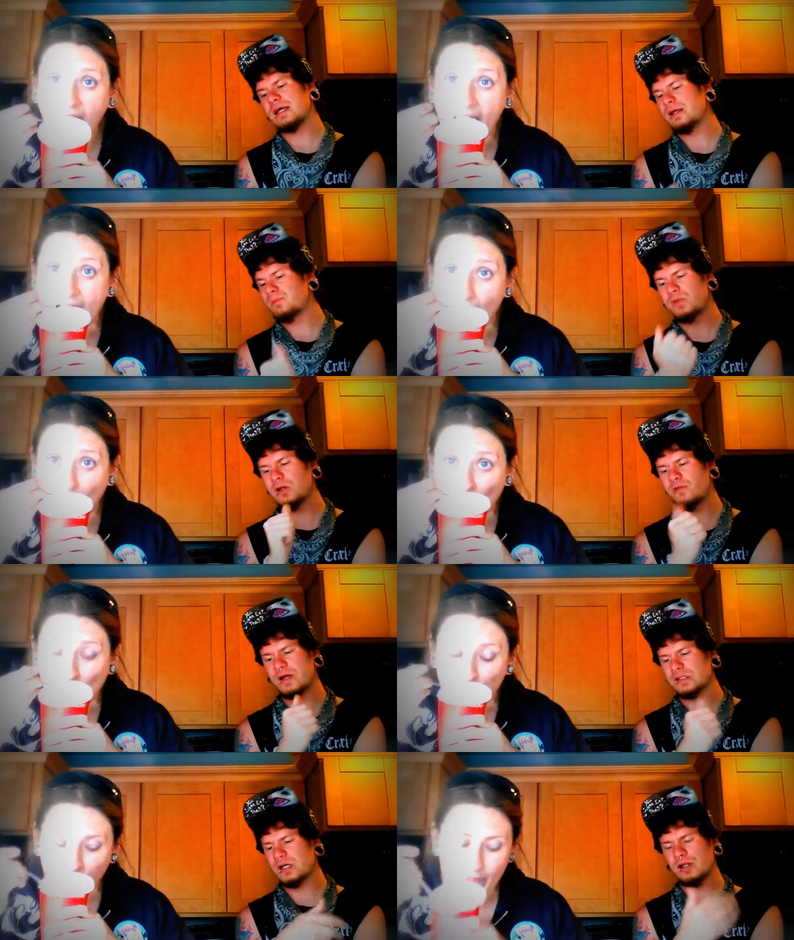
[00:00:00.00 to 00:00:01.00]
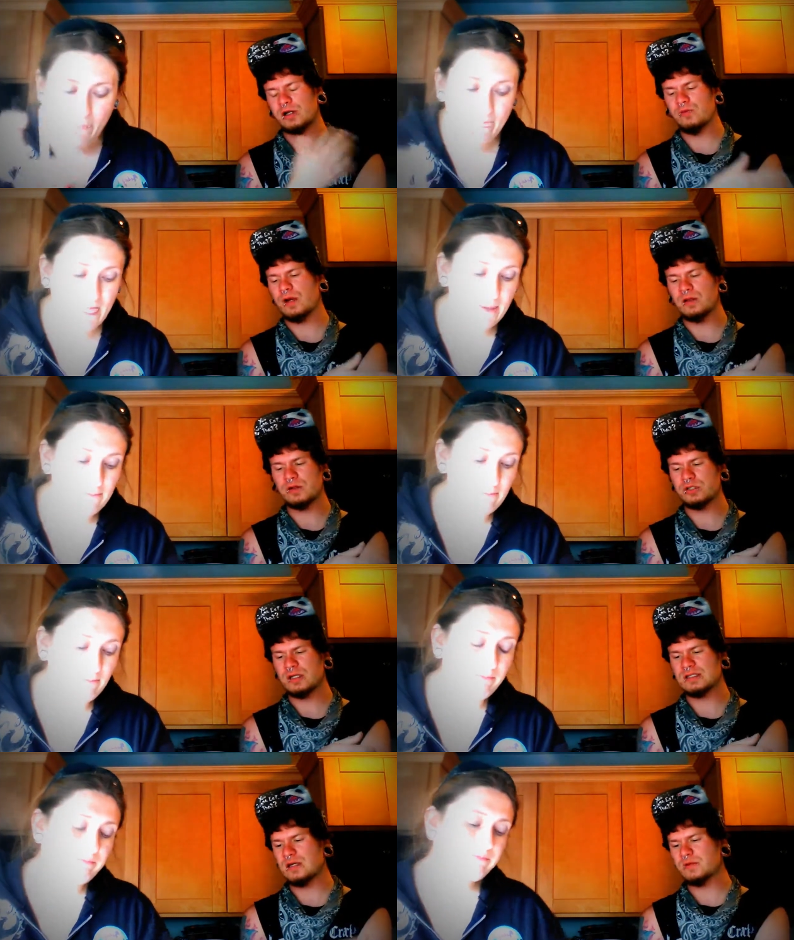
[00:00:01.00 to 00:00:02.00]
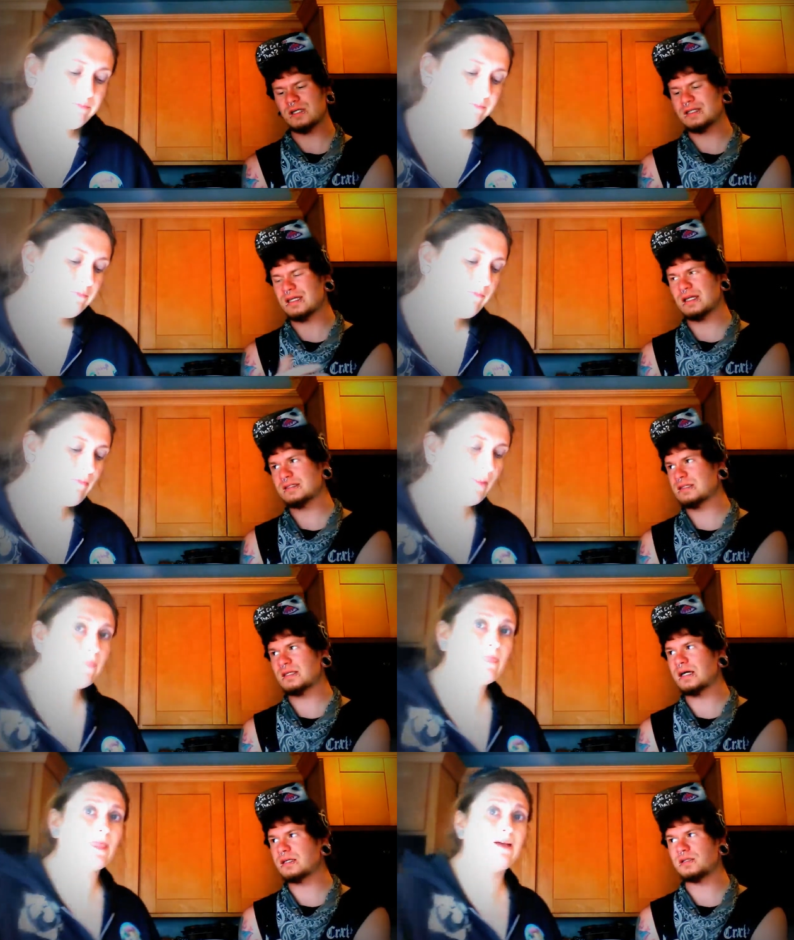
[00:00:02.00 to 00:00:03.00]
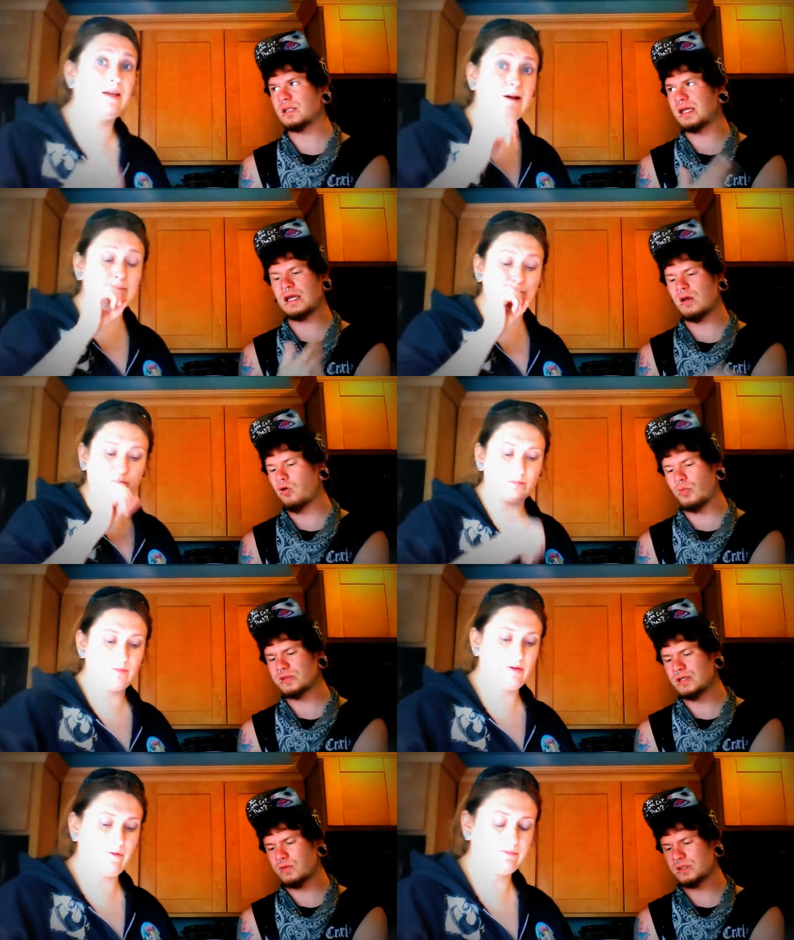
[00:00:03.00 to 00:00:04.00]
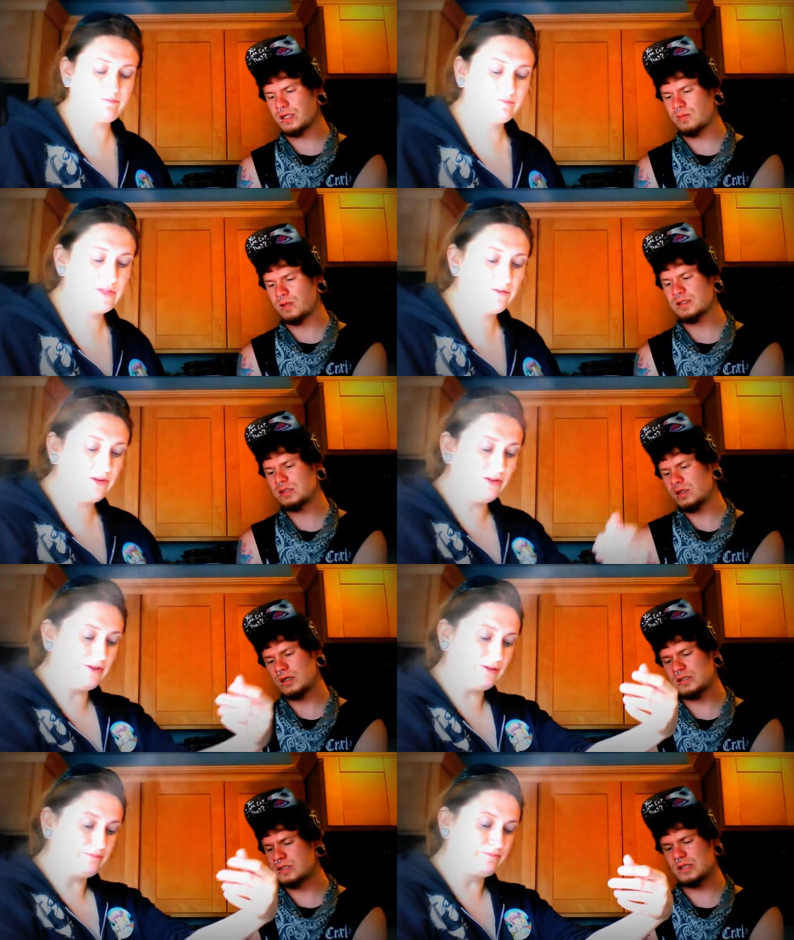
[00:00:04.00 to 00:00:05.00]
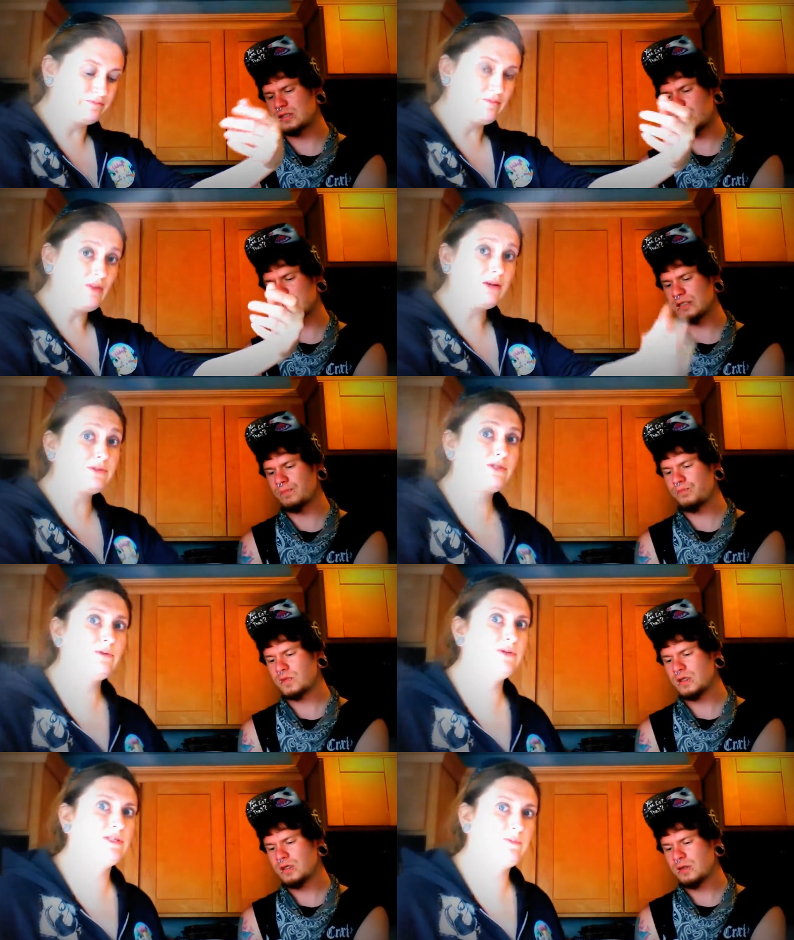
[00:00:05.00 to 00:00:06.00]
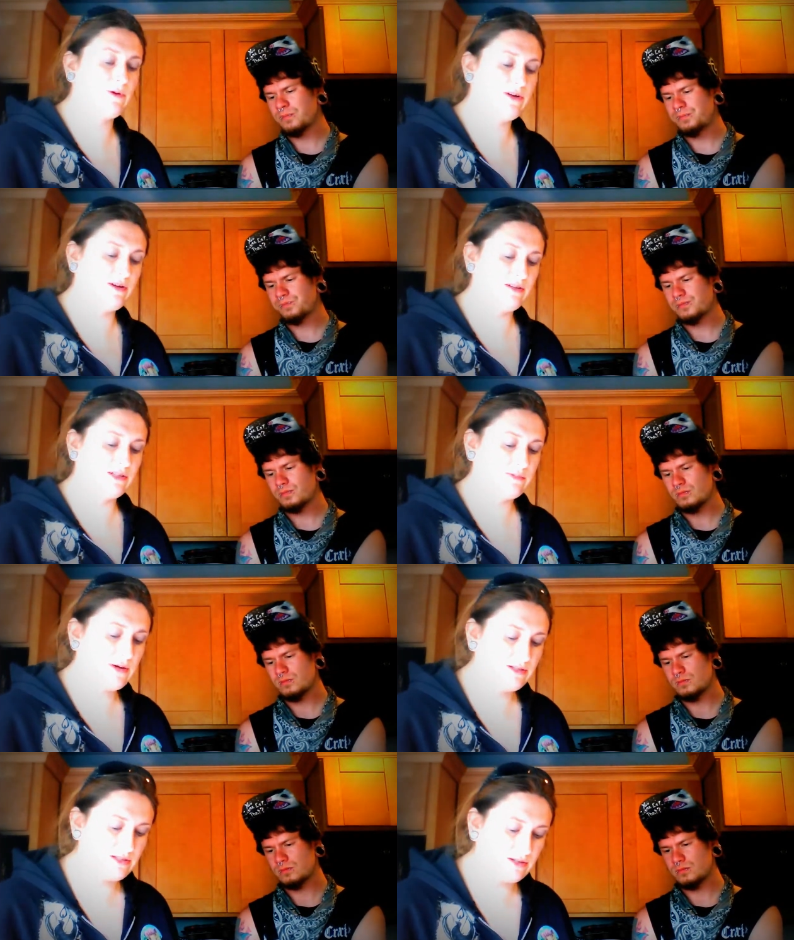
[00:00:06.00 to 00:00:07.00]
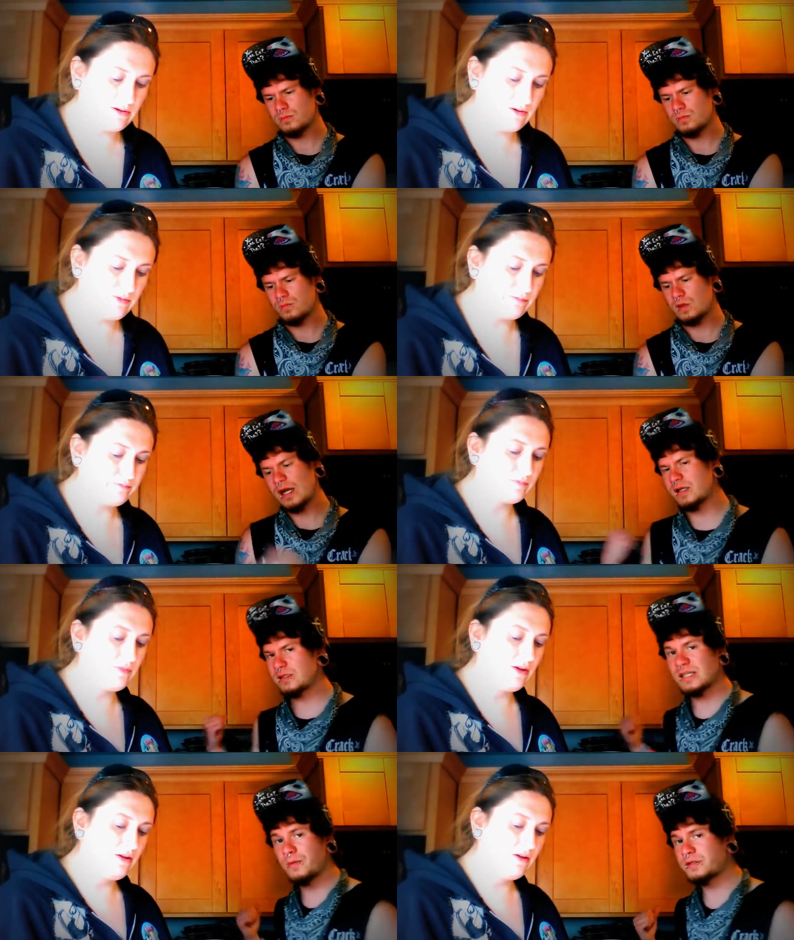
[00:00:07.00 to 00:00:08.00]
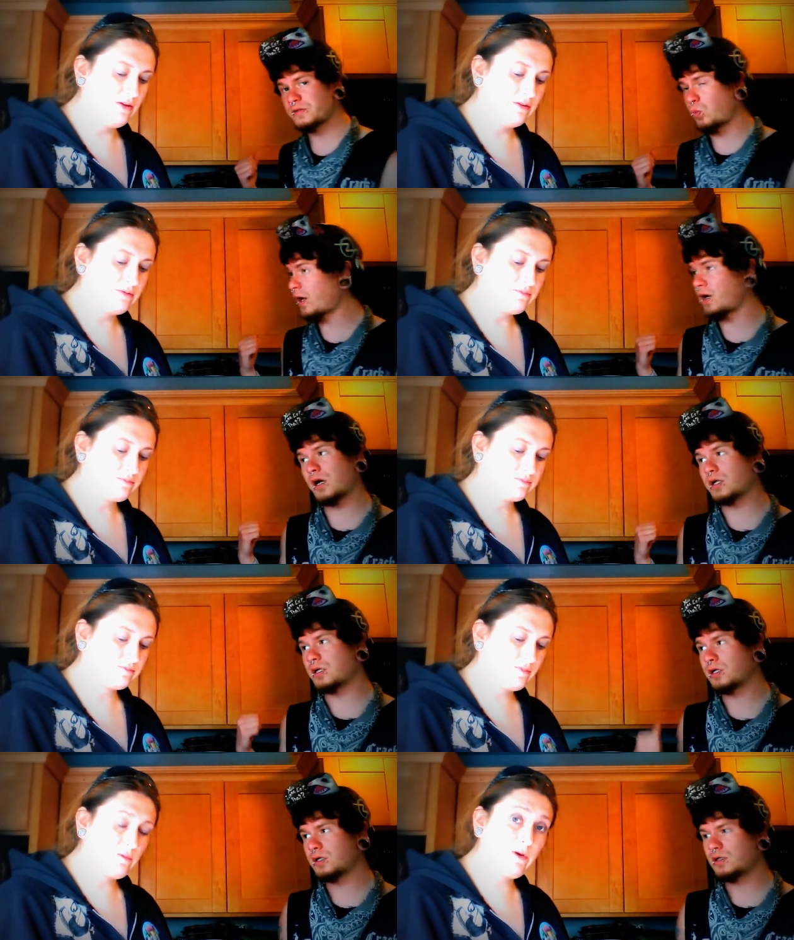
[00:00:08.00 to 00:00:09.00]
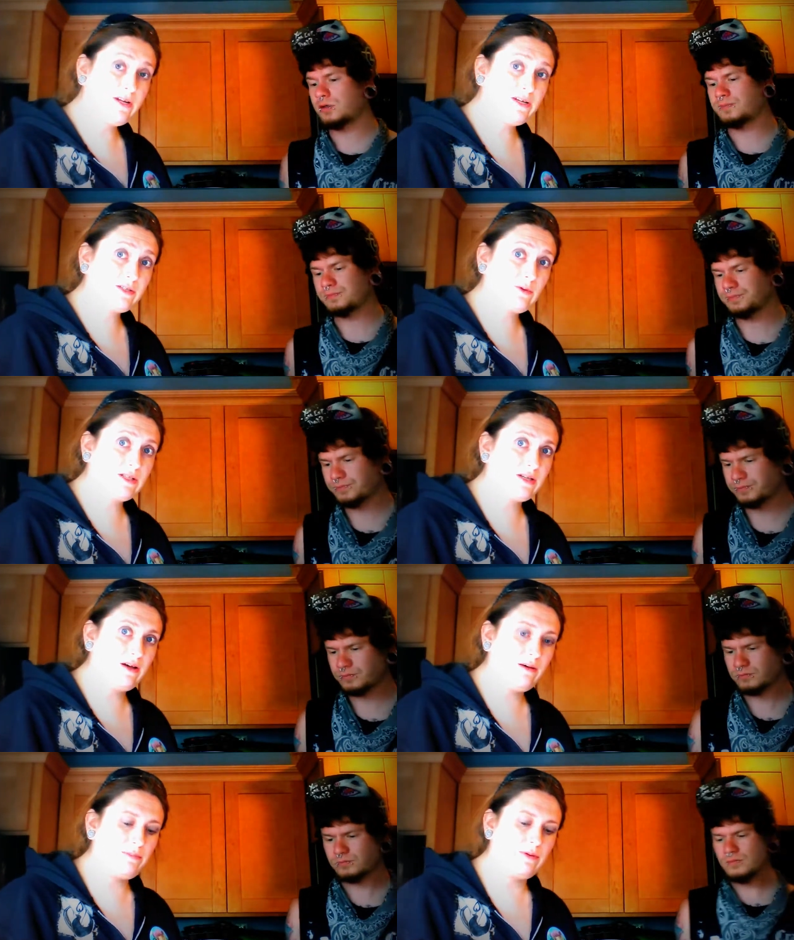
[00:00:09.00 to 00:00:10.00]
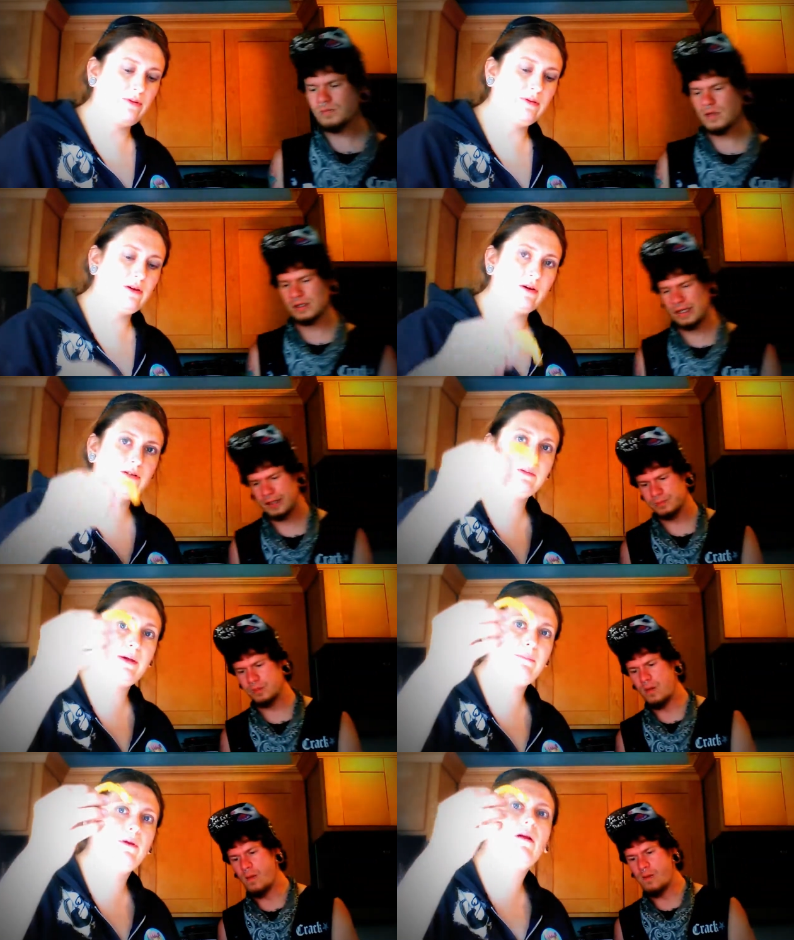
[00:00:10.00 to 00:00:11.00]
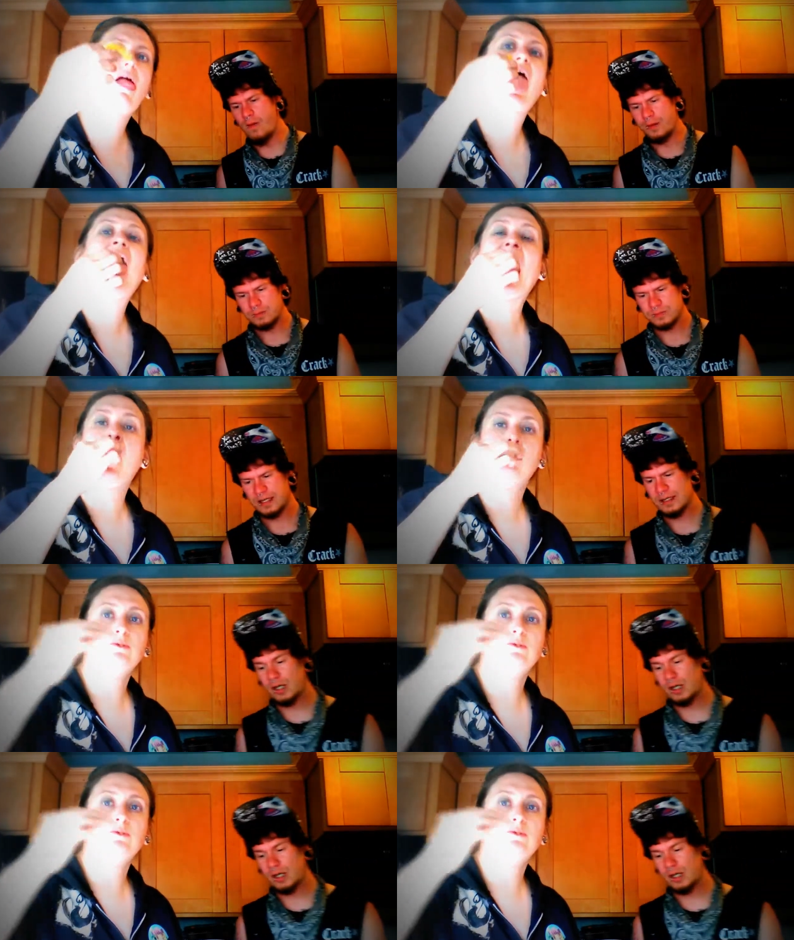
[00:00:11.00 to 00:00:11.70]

Speaker 1: like you know if I just got like a regular chicken sandwich, I get that as a side. Yeah, like, almost every time. They're it's really good. good. It's just not spicy. Super
Speaker 2: disappointed in the spice
Speaker 1: though. Yeah, sandwich is way hotter.
Speaker 2: Wendy's, what's up? Ghost yeah. pepper.
Speaker 1: Yeah,